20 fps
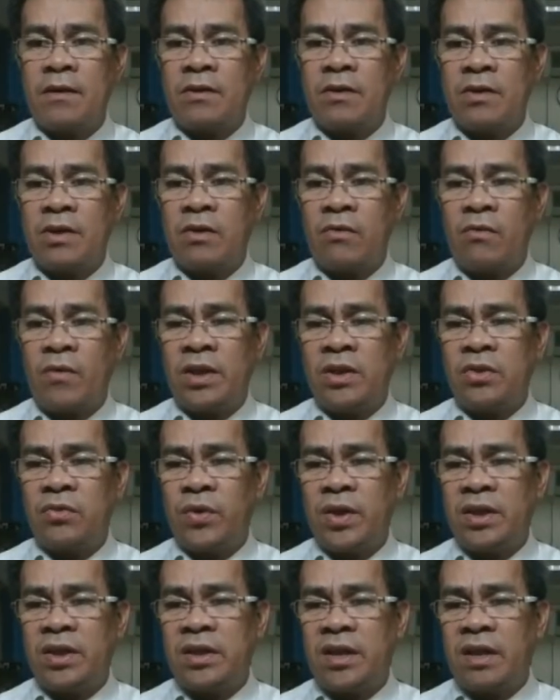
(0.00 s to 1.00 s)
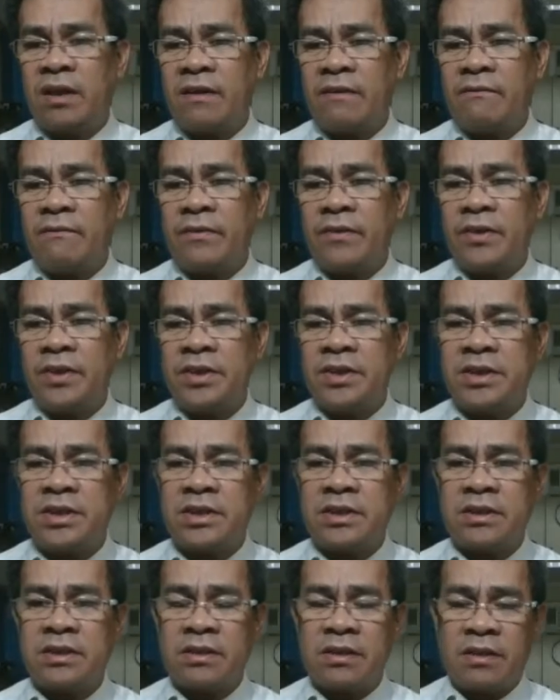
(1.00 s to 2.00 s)
the 120 gram
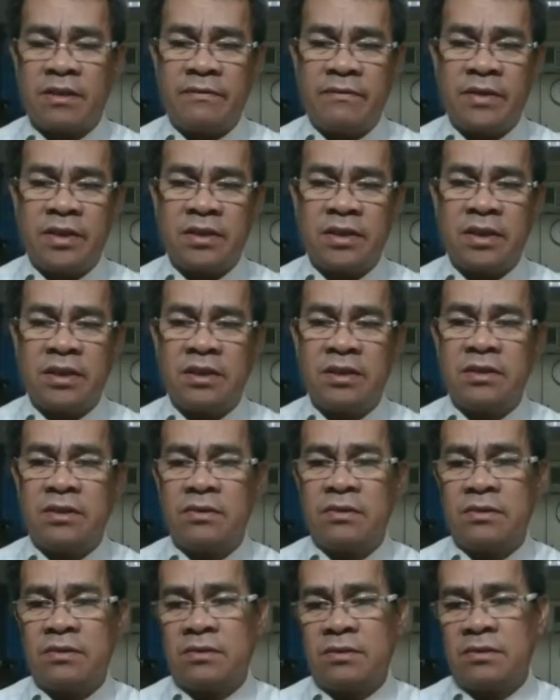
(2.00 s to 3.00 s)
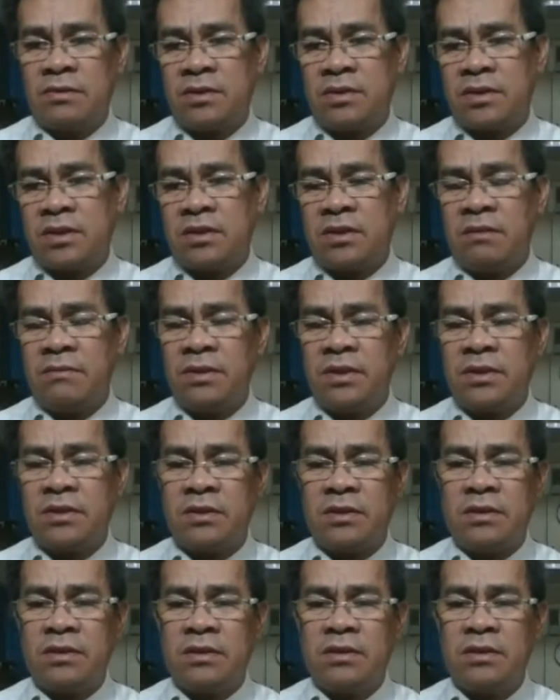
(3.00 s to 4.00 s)
force converted to
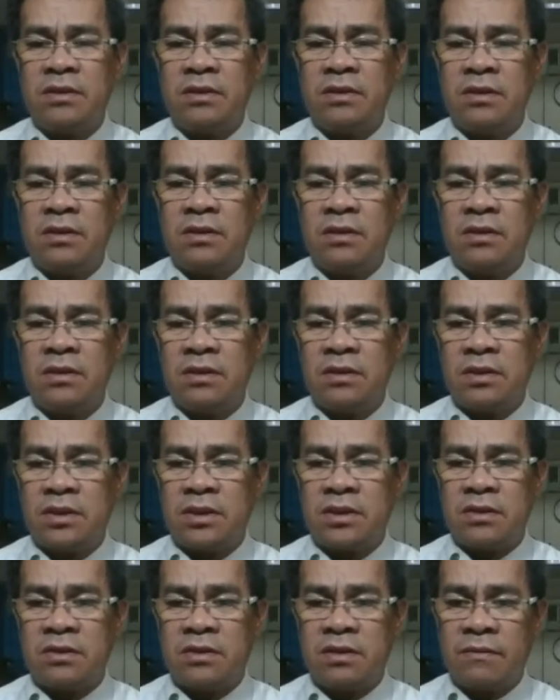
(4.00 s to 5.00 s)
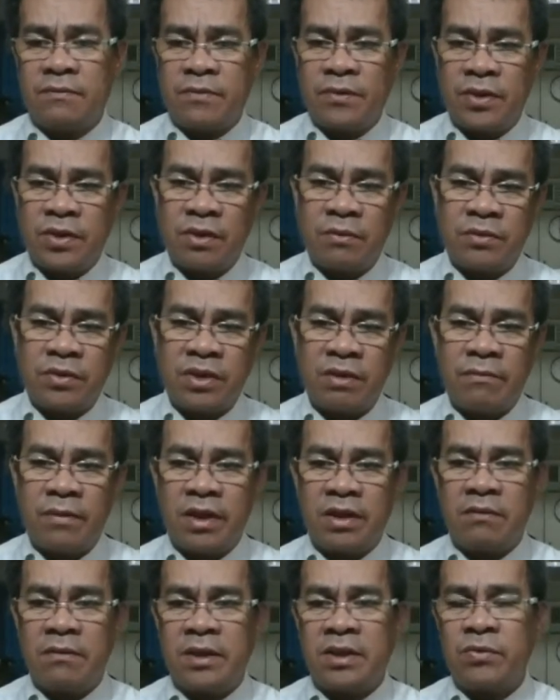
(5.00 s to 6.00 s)
centimeter. So therefore, you have to
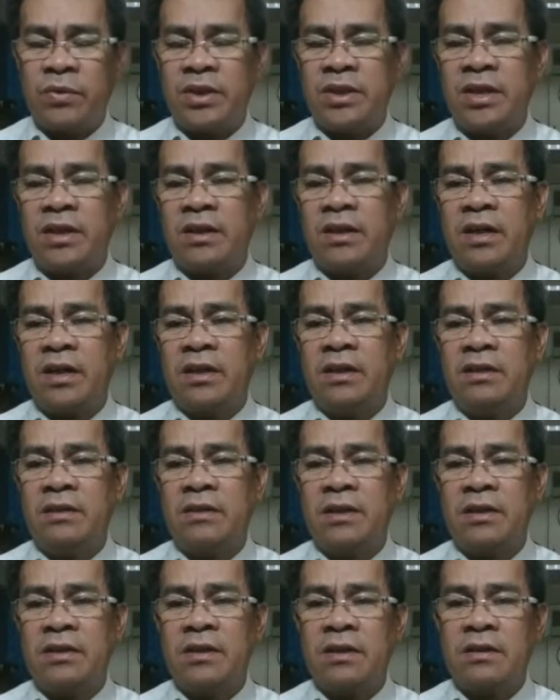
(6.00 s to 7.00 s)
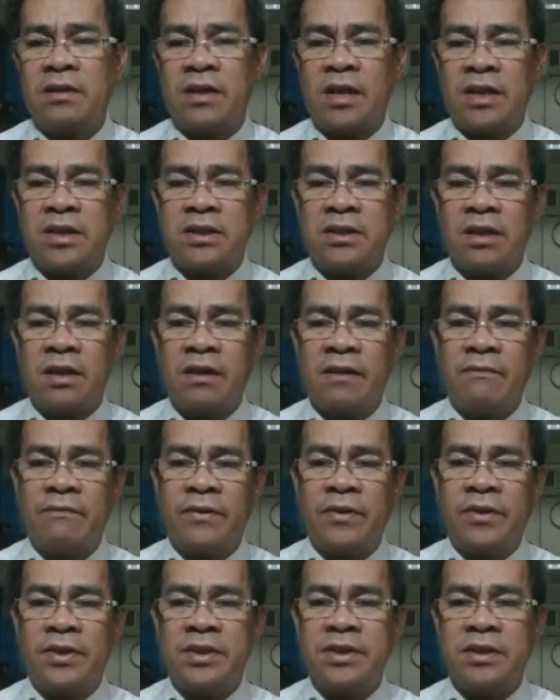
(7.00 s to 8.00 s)
divide by 20 again. Cancel gram
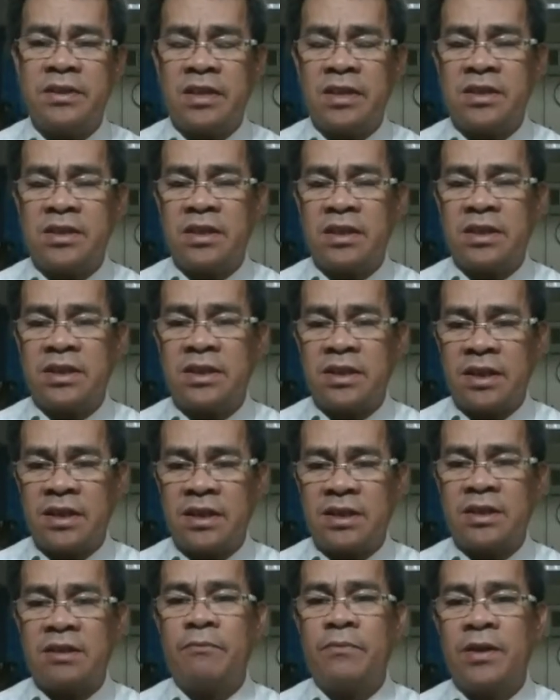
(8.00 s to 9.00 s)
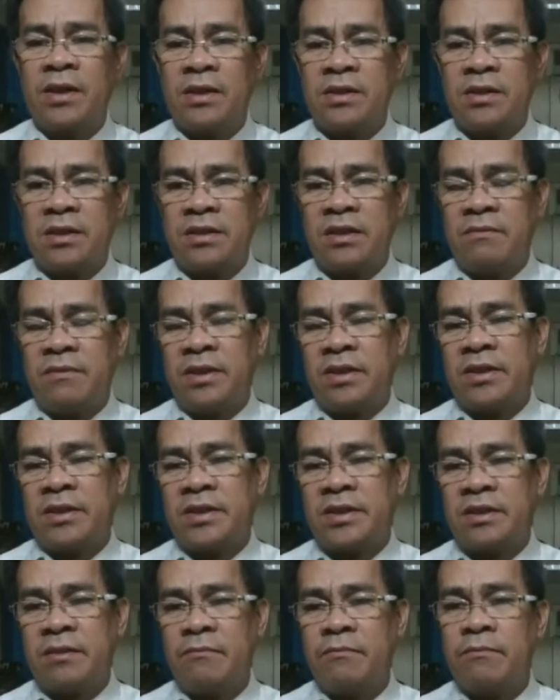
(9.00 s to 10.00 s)
force. And the answer is 6
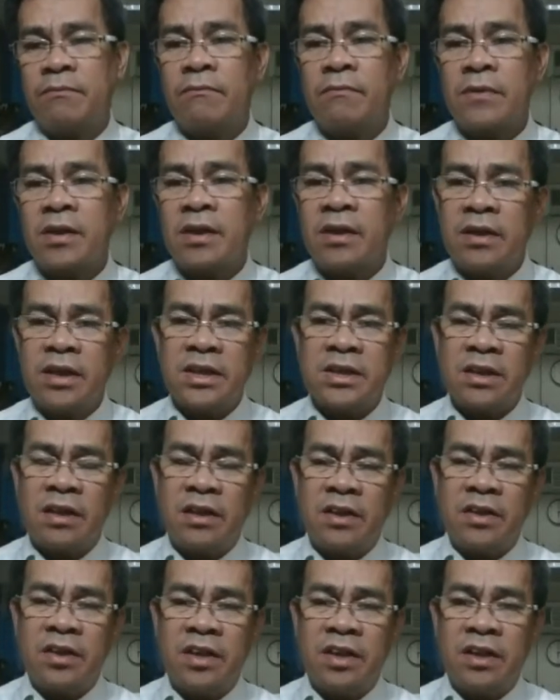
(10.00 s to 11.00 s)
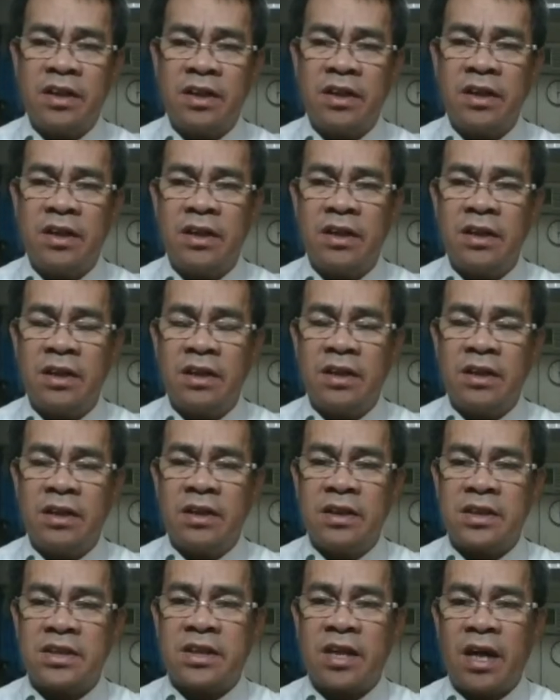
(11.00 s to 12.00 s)
centimeters. These are the
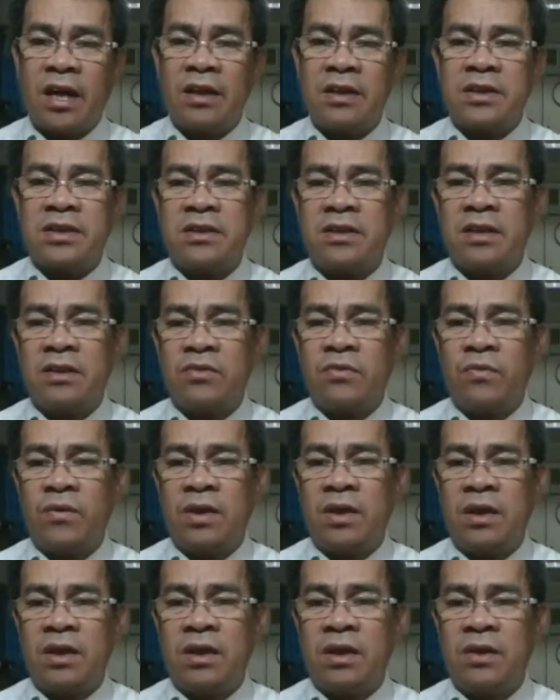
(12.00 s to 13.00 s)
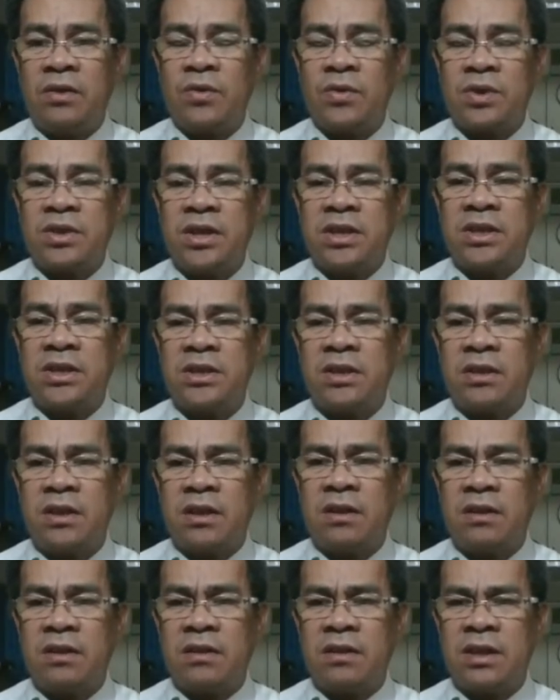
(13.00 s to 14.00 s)
scales that we use. This
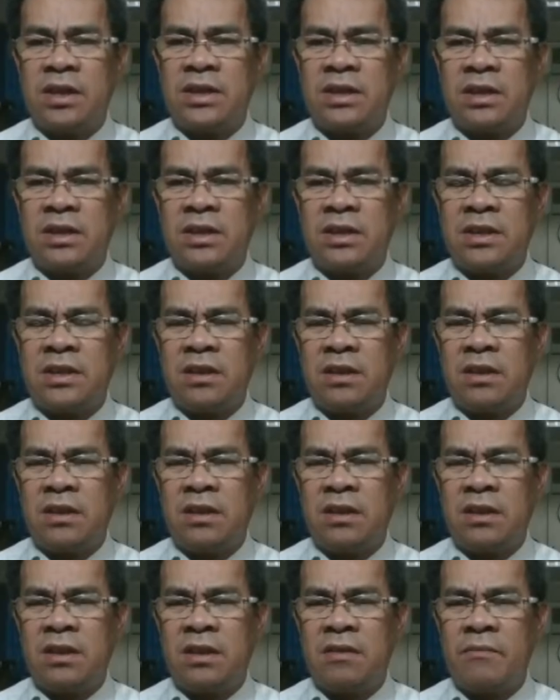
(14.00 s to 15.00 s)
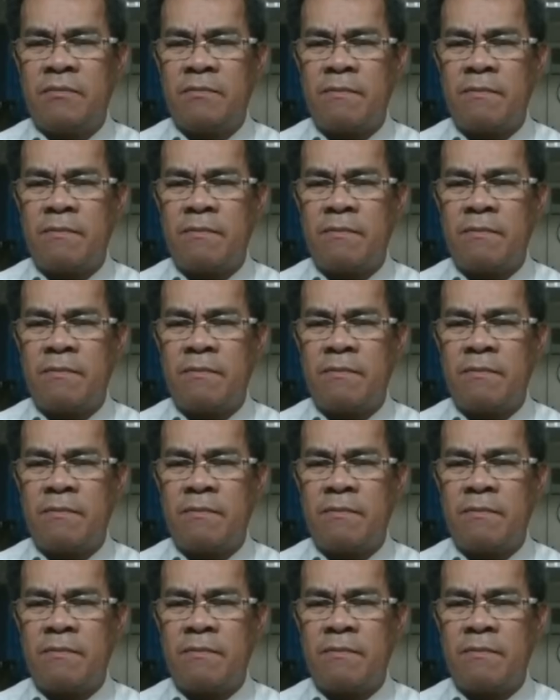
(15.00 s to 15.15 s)
is the